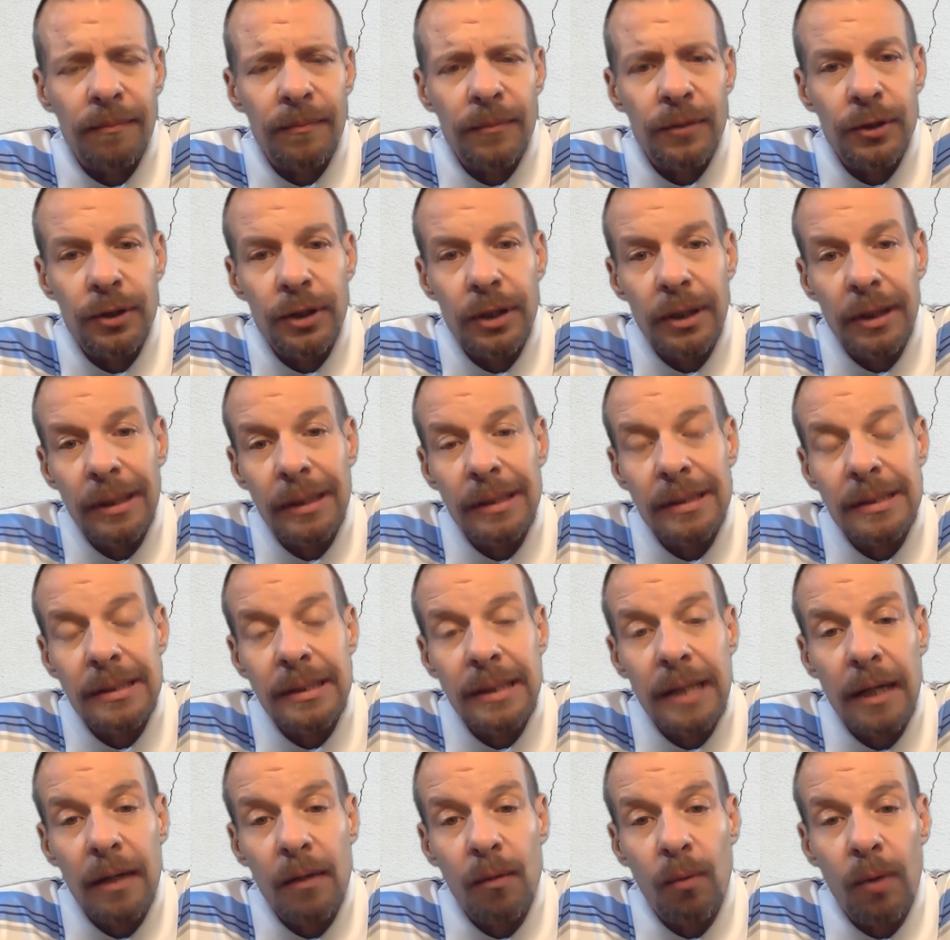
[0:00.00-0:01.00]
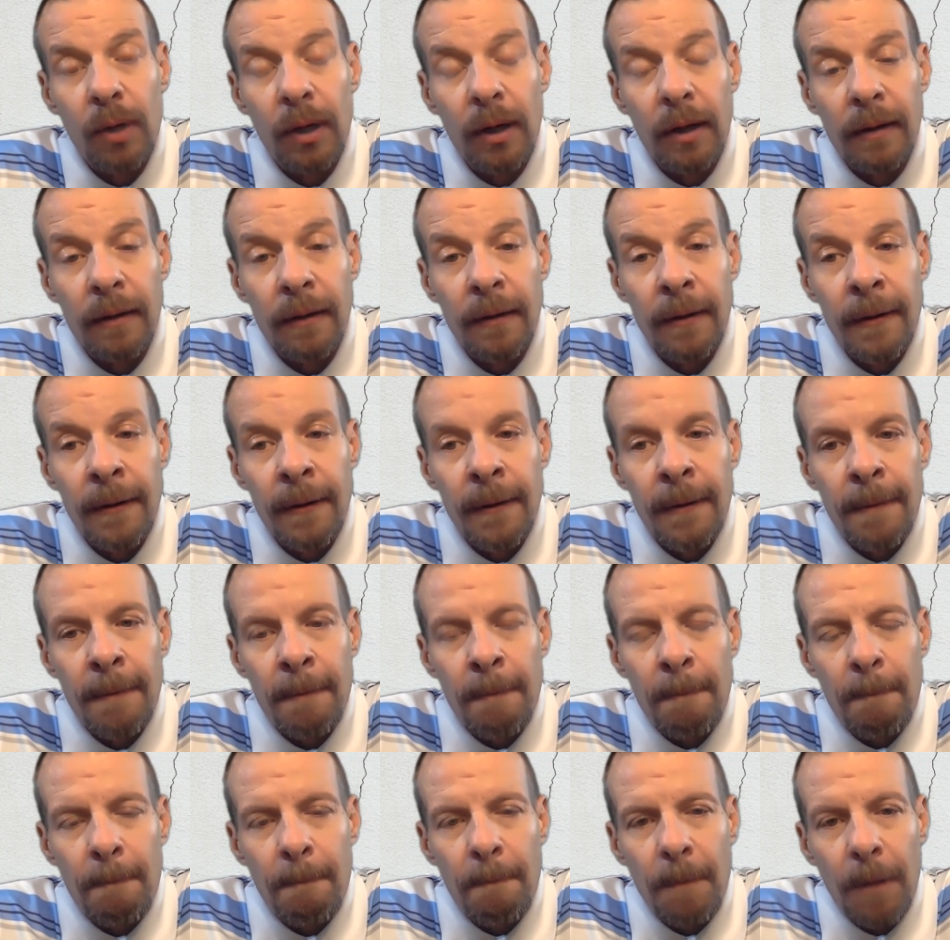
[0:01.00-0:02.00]
She can say what
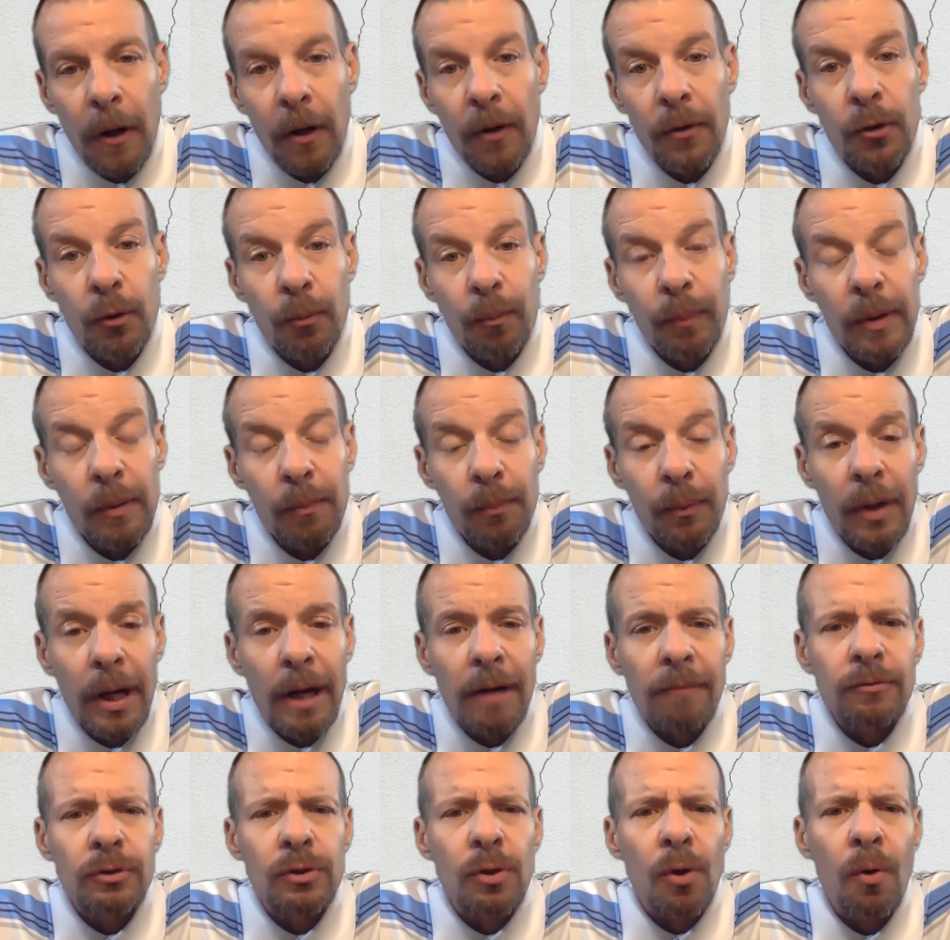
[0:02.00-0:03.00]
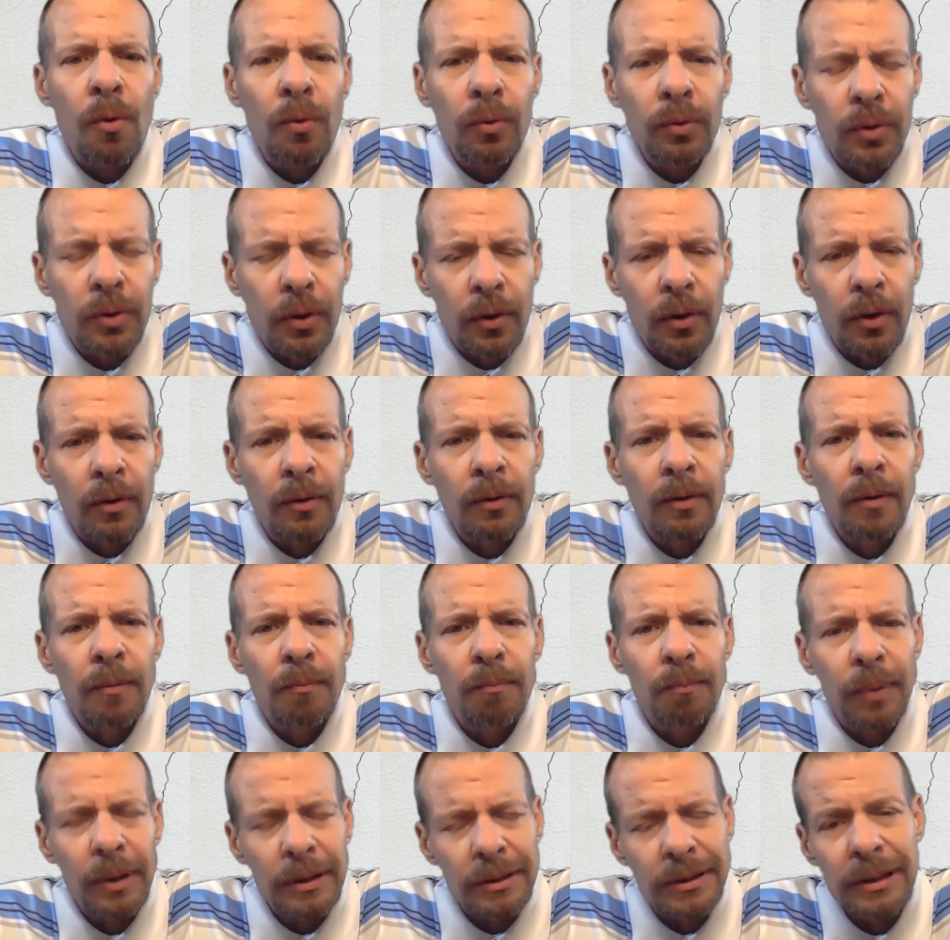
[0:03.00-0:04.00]
other people have told her,
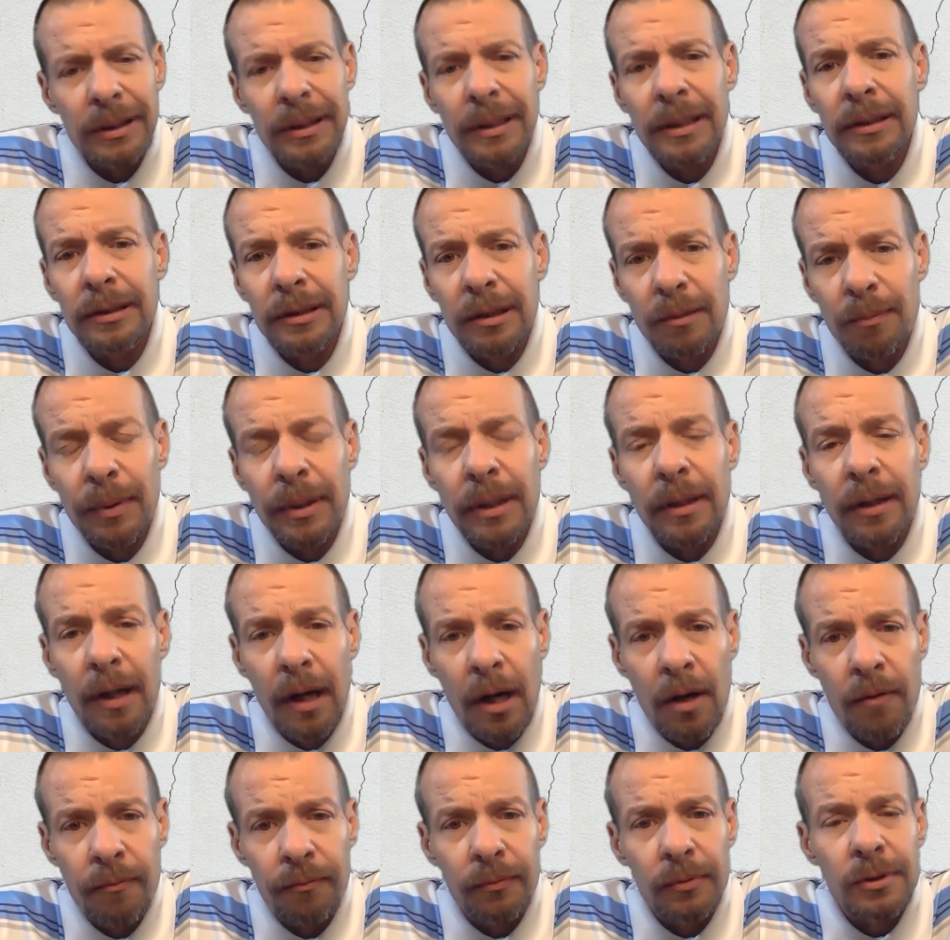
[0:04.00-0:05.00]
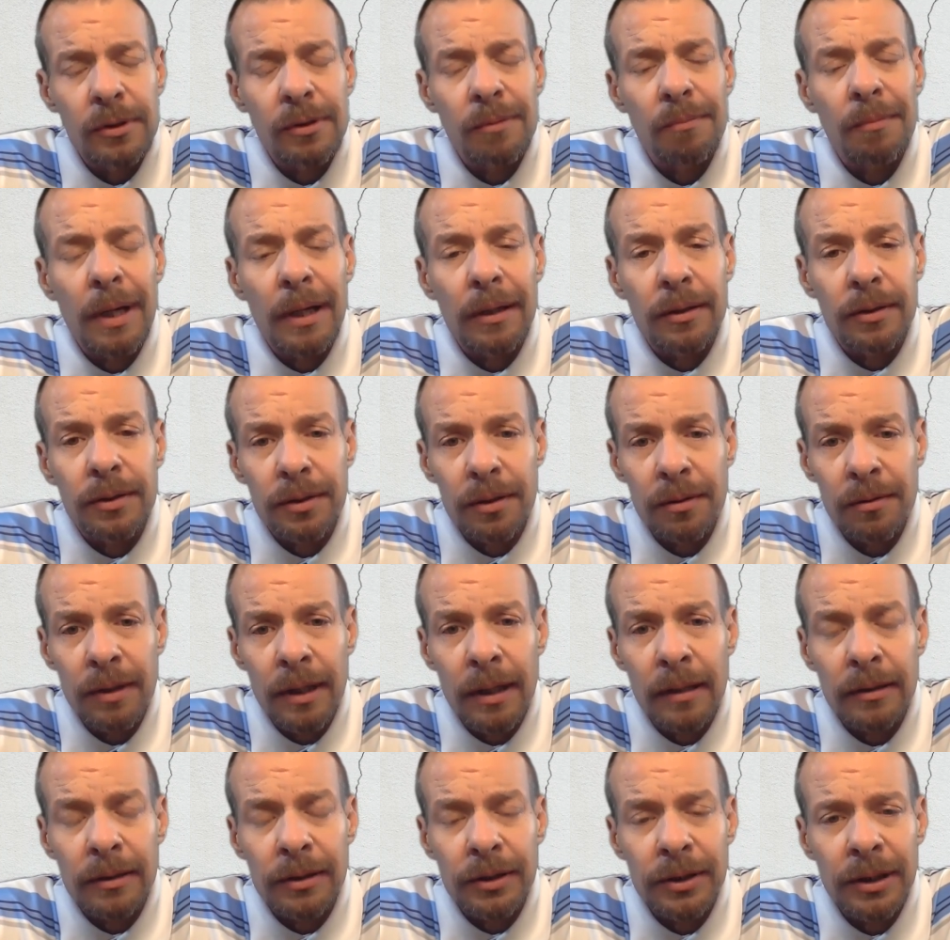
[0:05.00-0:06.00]
but she needs to be careful to make sure
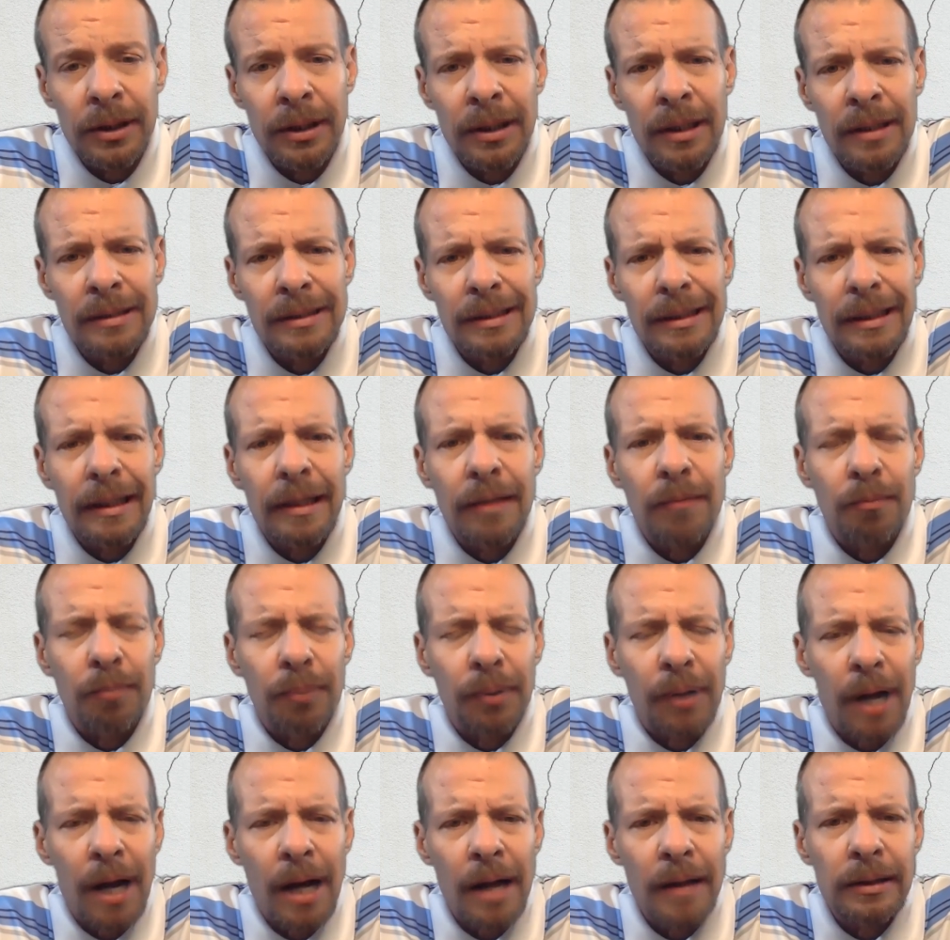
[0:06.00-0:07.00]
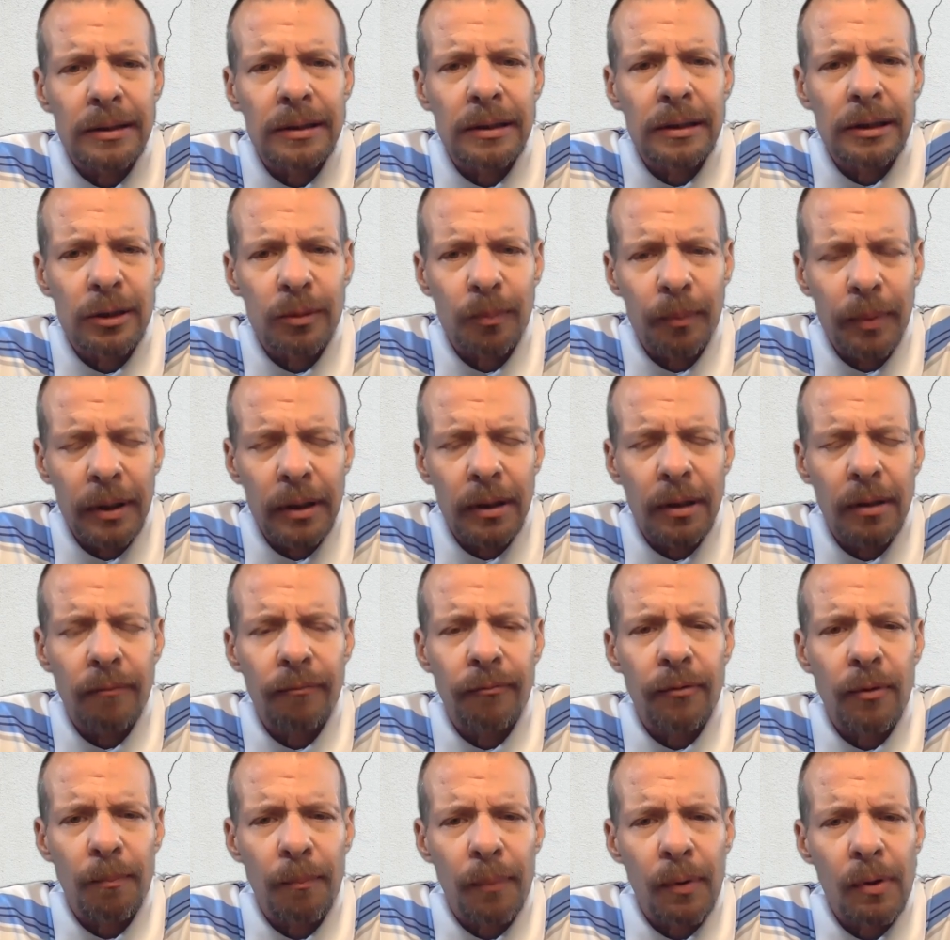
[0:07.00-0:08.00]
that she doesn't imply she's speaking
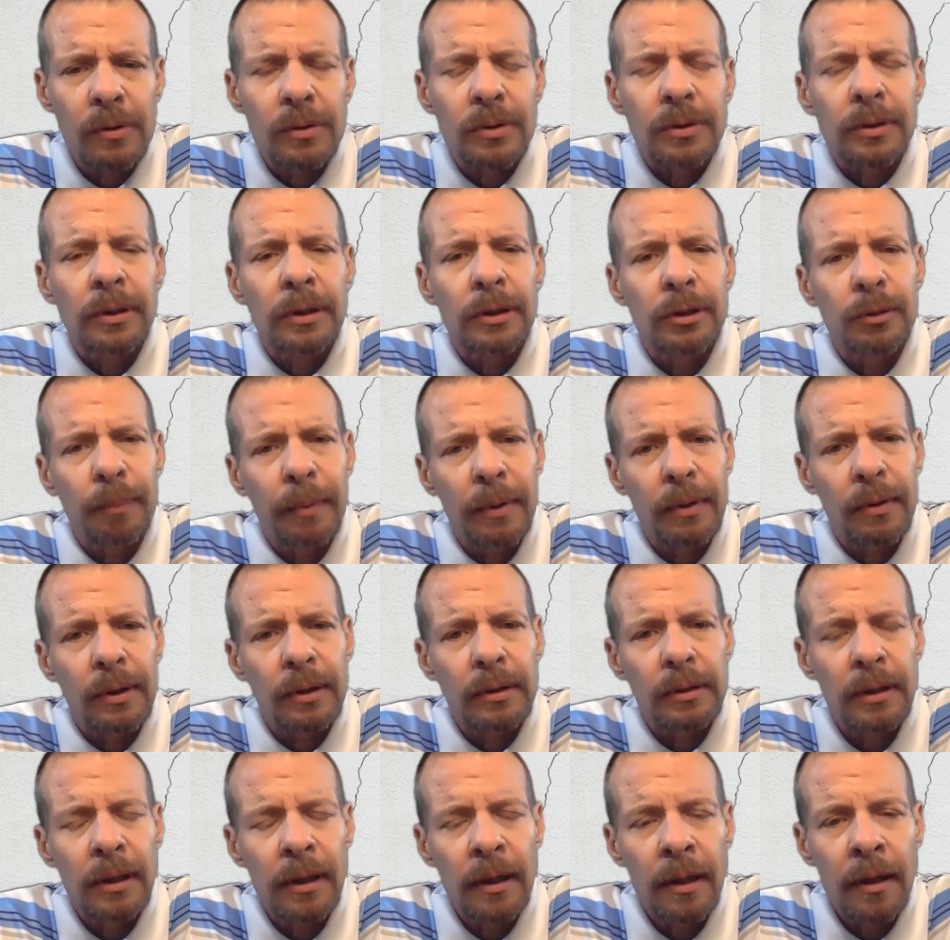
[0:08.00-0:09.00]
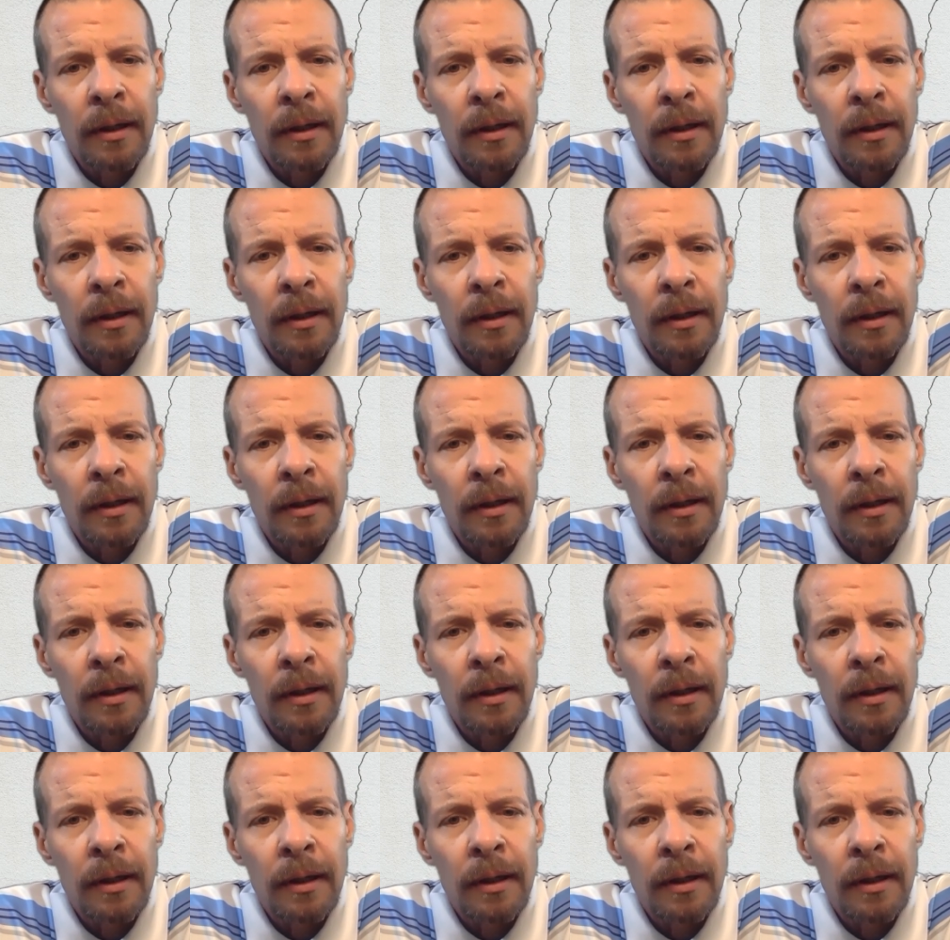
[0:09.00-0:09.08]
from personal experience.